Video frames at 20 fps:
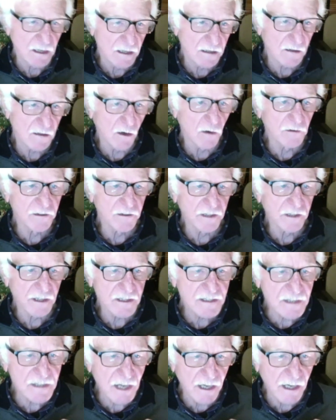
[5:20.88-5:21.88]
on their
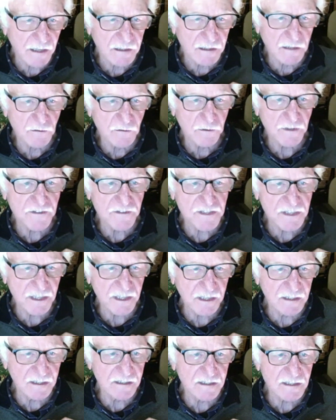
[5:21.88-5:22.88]
side. And we've
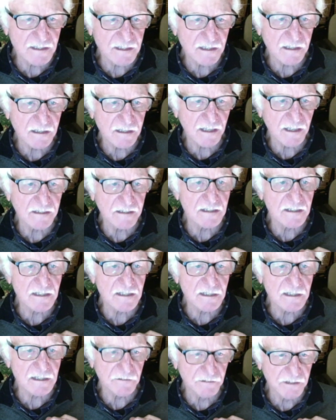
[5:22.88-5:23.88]
seen this in
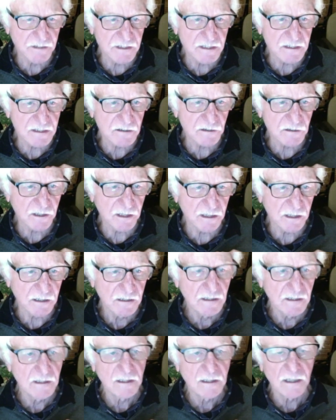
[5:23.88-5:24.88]
1973
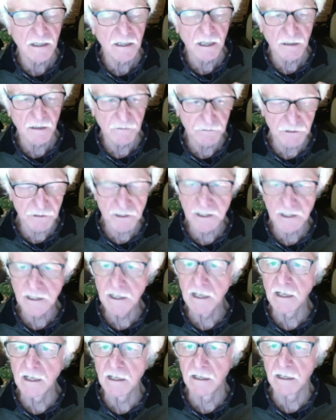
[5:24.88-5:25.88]
very
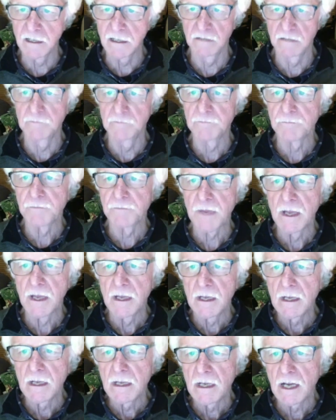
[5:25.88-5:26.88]
clearly.
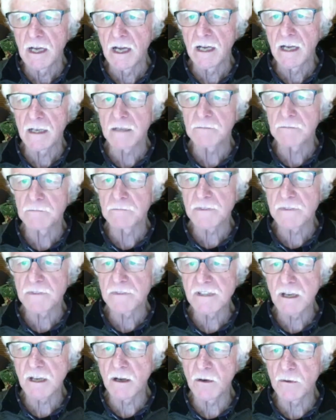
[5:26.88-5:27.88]

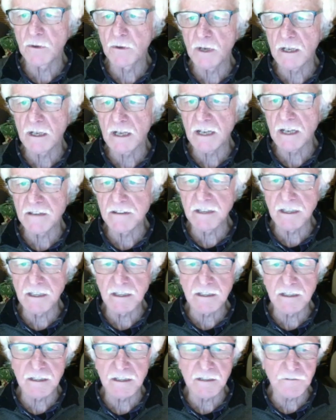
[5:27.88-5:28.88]
So I
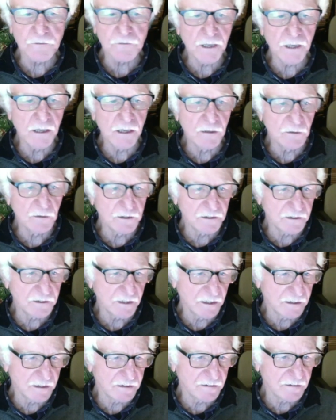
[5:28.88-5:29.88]
think if we look
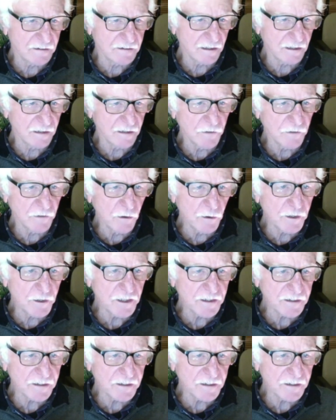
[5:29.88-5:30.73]
at